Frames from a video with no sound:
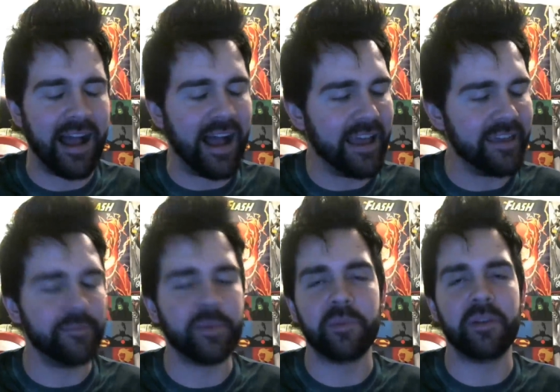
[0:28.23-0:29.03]
I
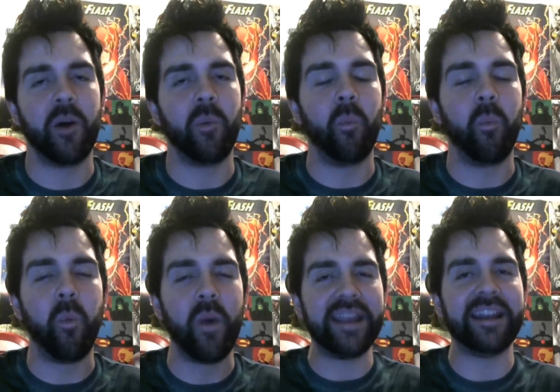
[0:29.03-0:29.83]
have been
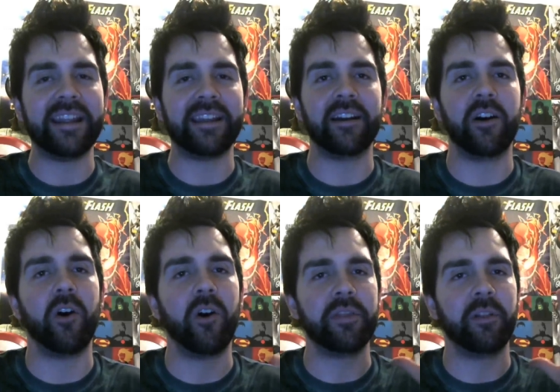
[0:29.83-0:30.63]
waiting
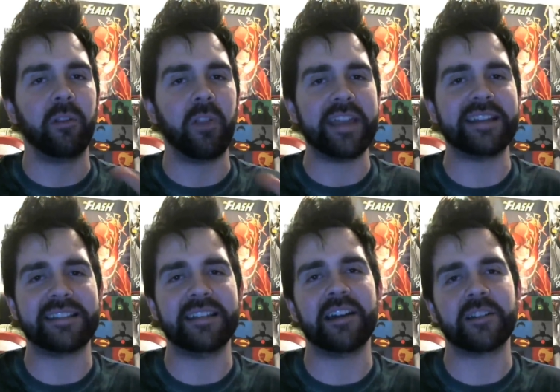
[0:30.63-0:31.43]
on the
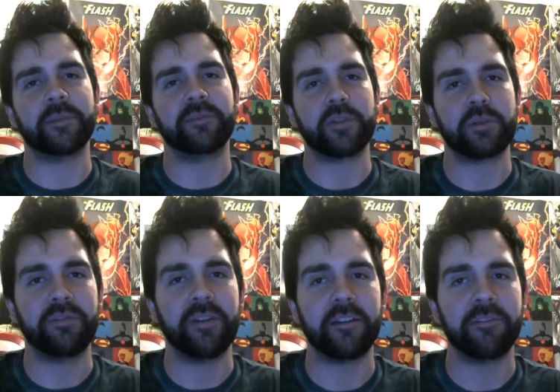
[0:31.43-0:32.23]
latest announcement for Street
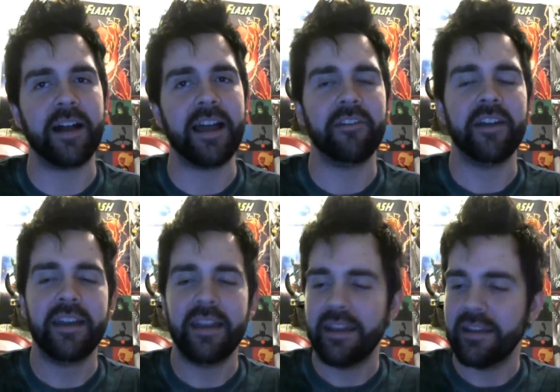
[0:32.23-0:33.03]
Fighter V
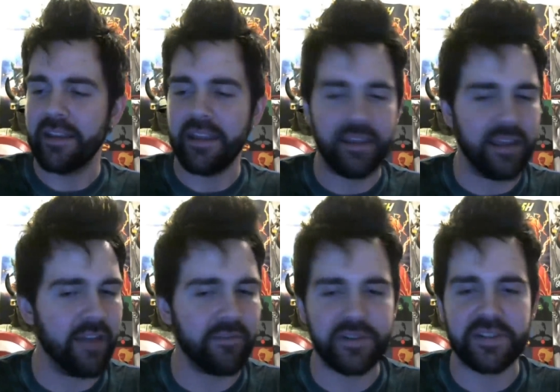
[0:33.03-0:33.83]

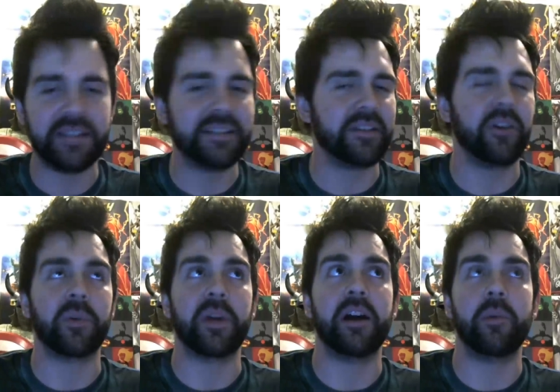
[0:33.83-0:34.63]
ever since, oh
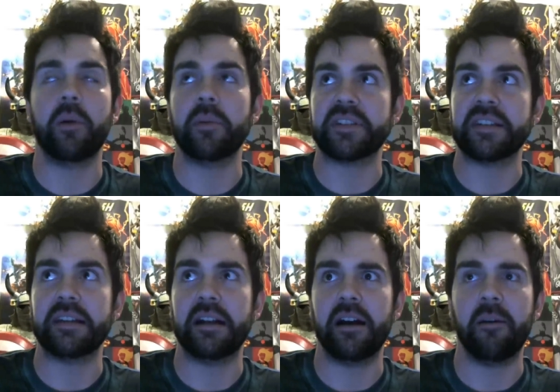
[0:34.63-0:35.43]
god, what was
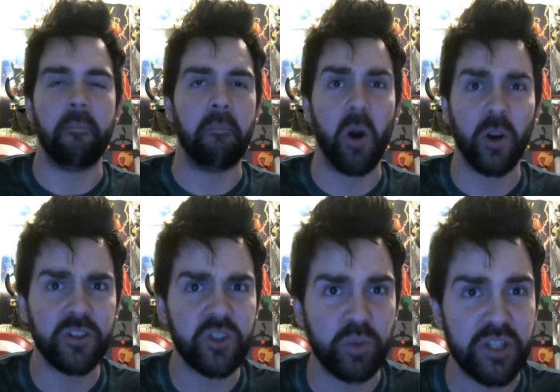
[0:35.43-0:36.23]
it, uh,
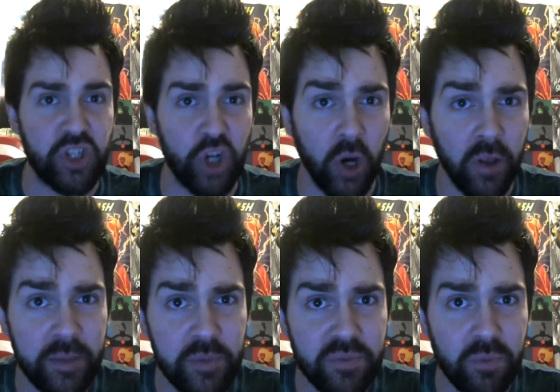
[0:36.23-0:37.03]
March when Charlie
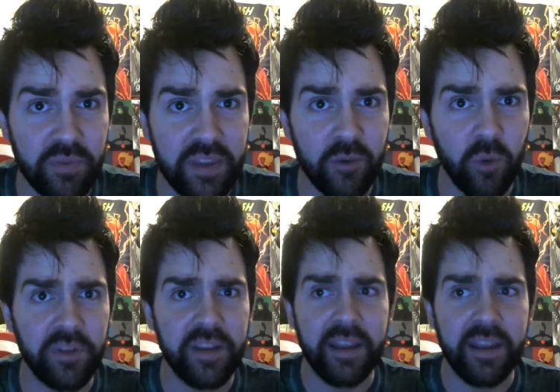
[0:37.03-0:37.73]
was revealed?